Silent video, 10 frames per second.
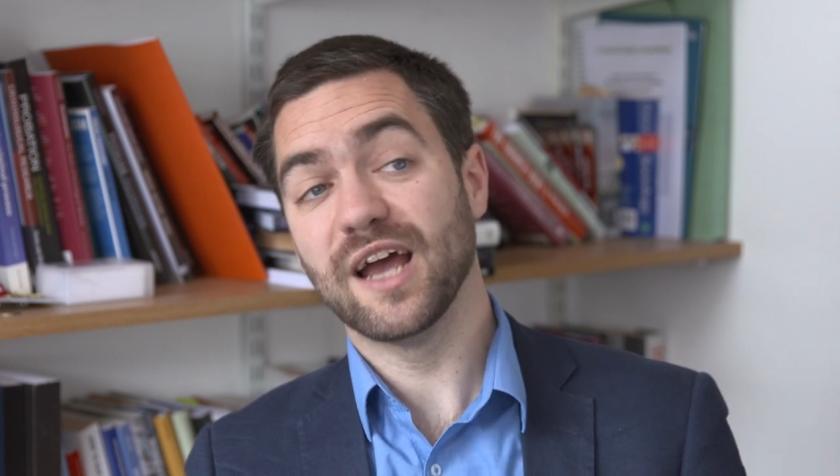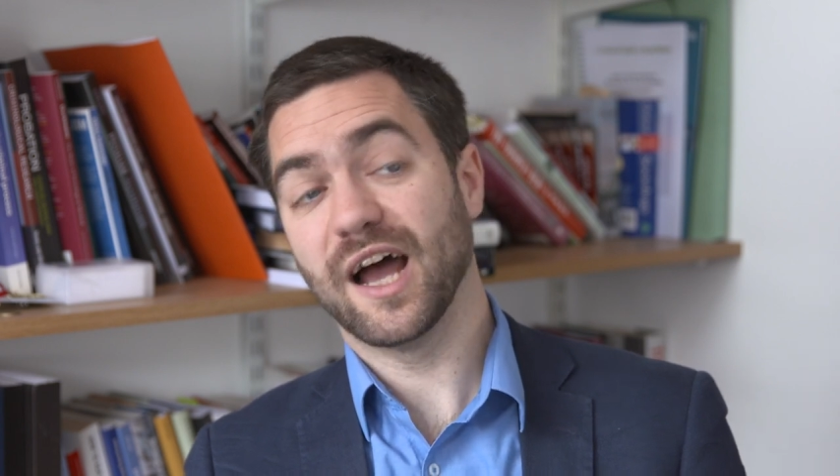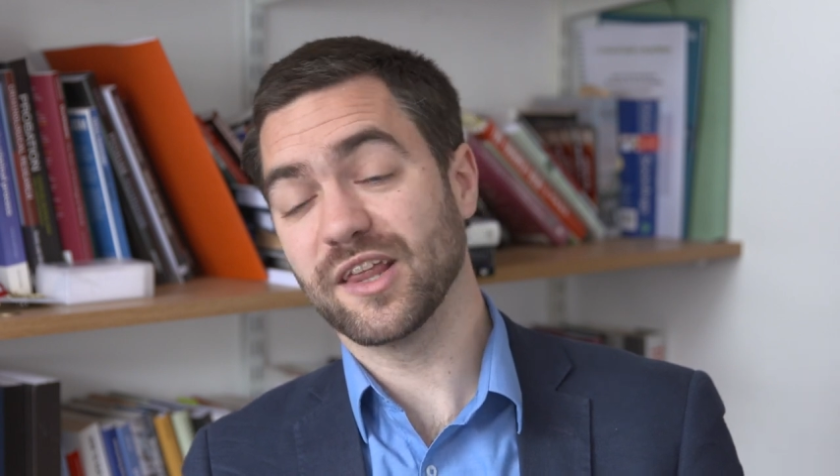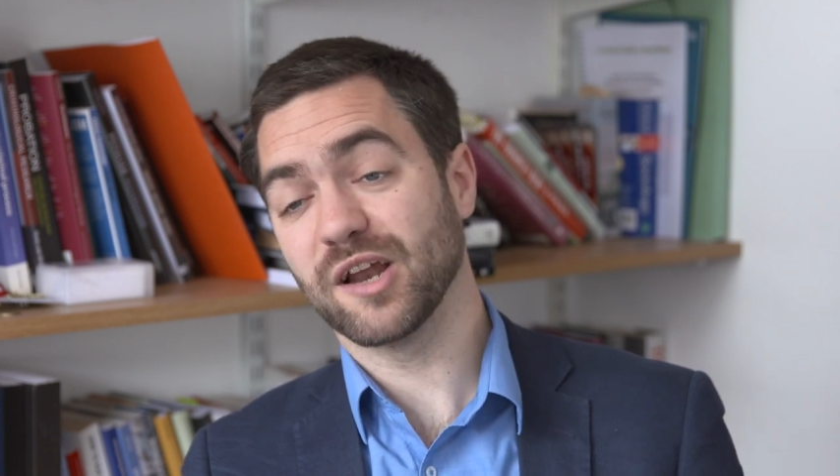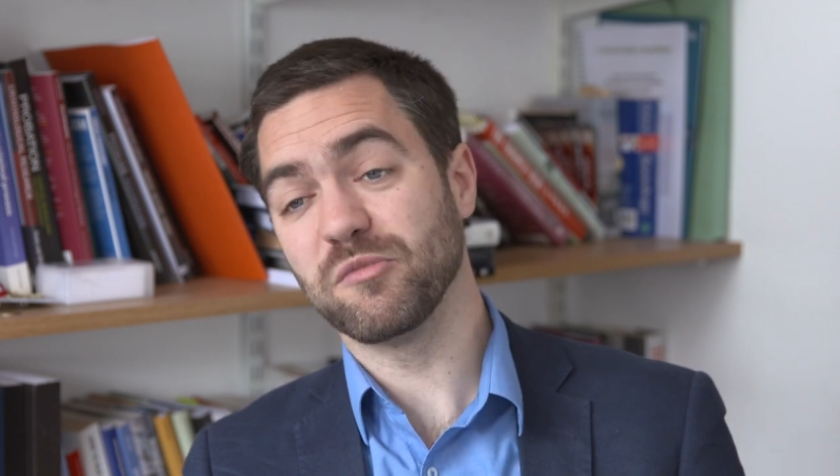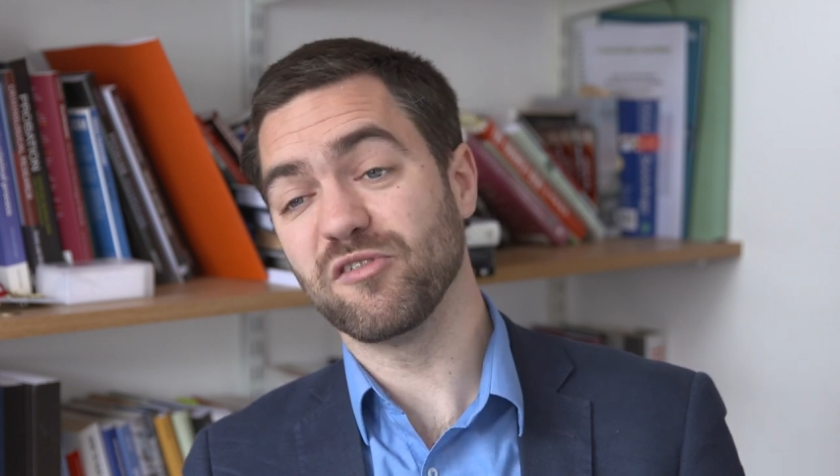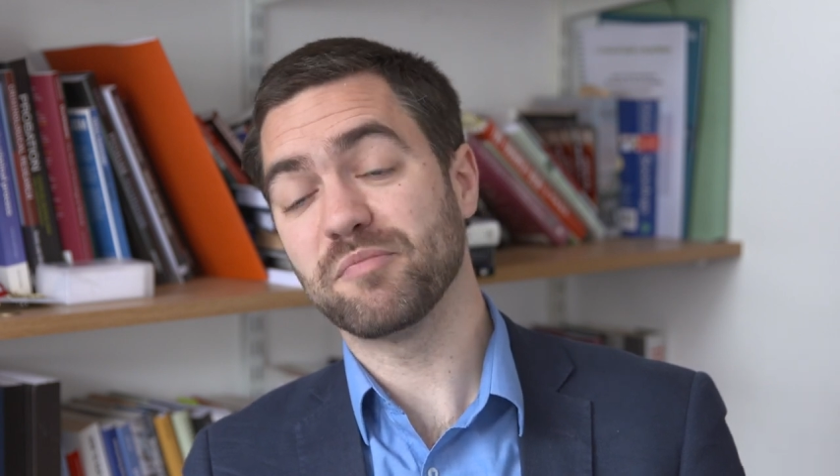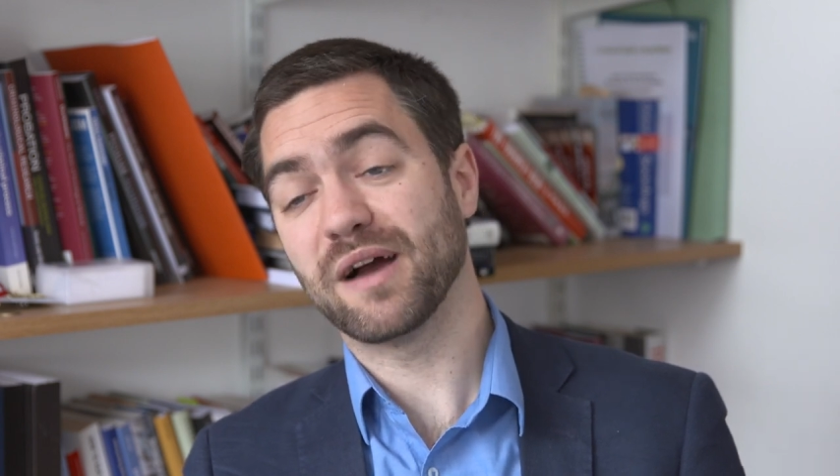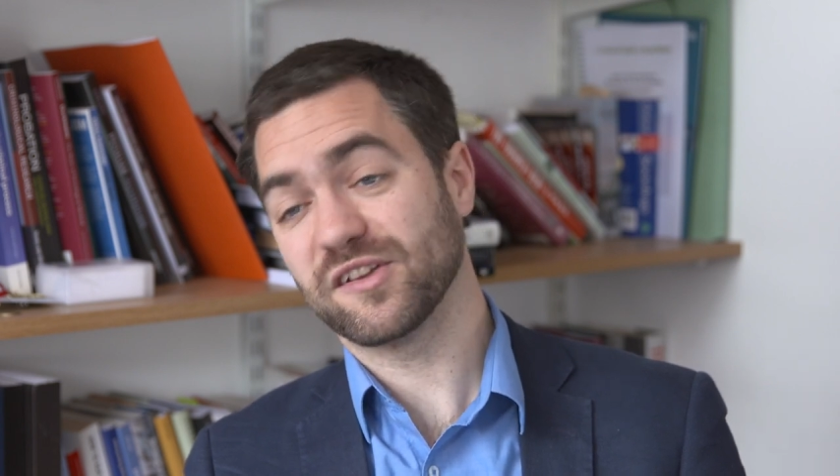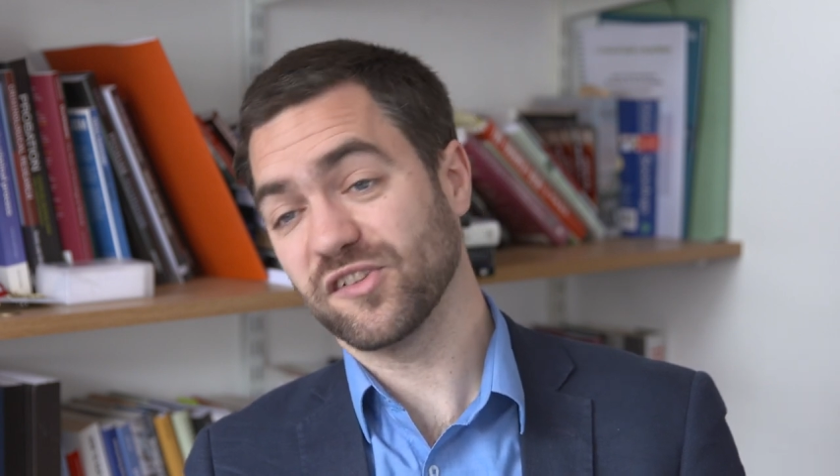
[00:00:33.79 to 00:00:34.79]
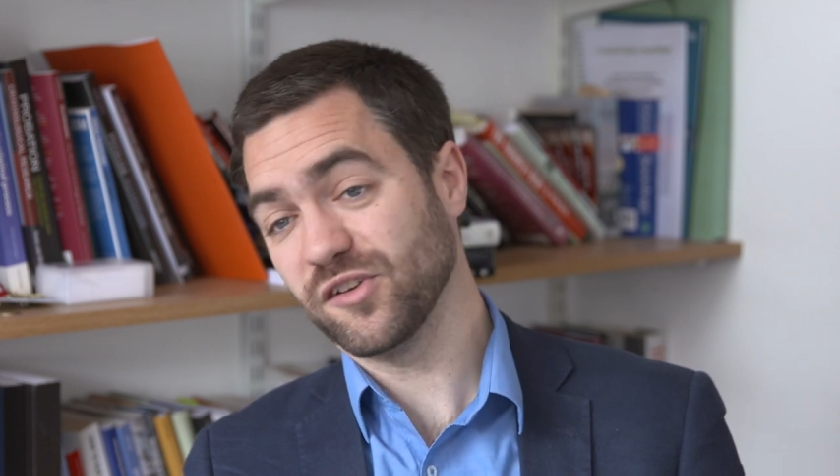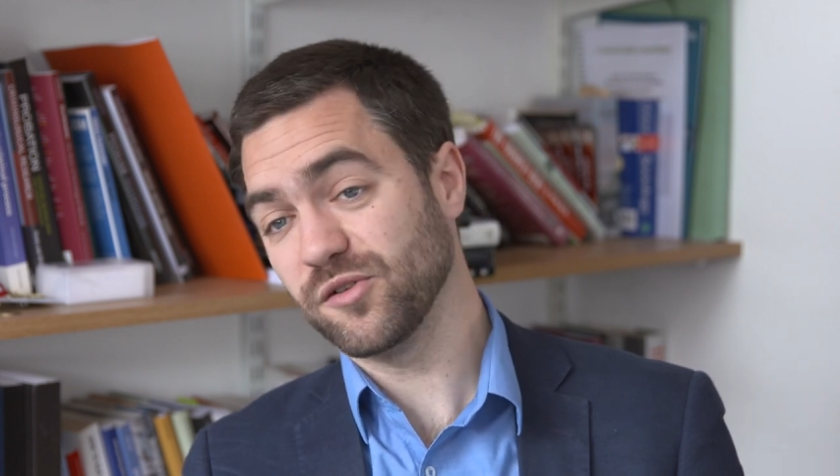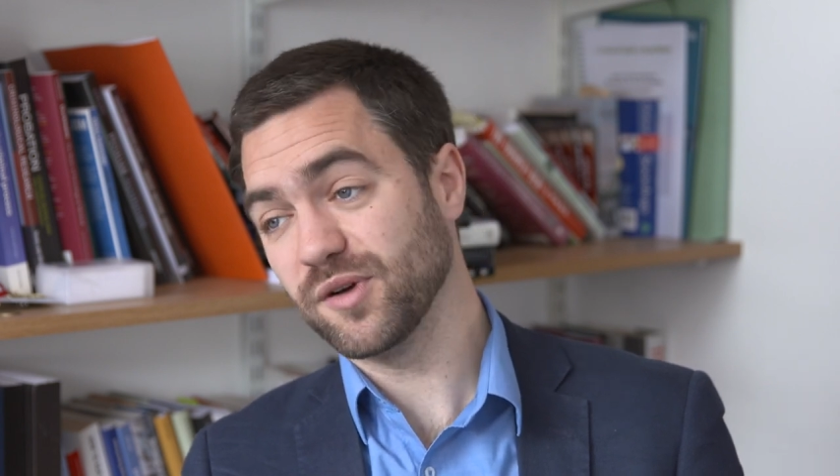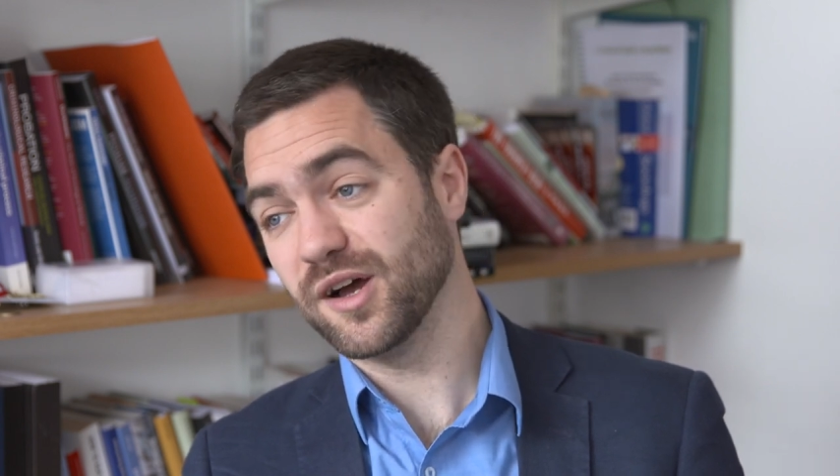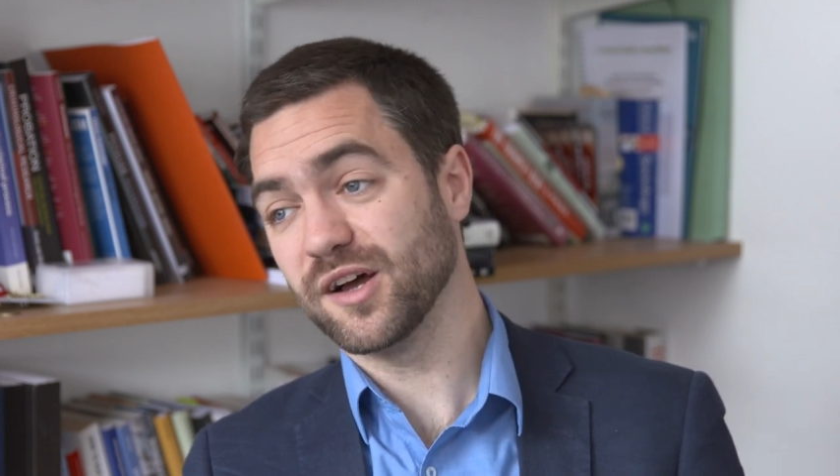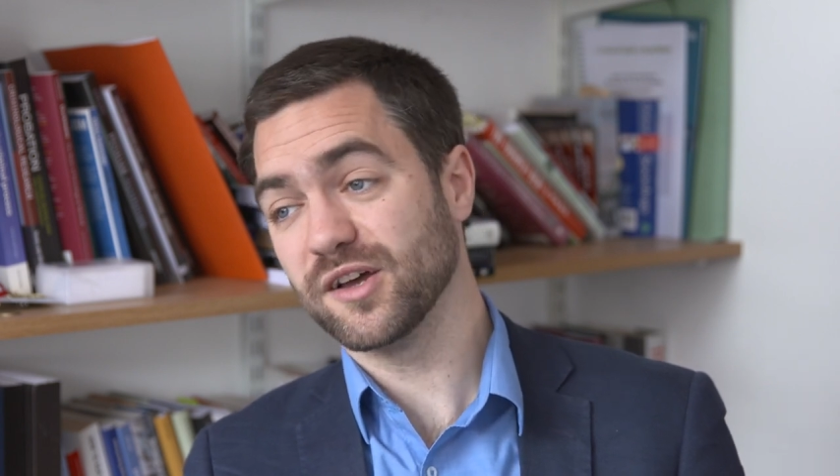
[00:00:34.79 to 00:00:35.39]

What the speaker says: and then I moved back to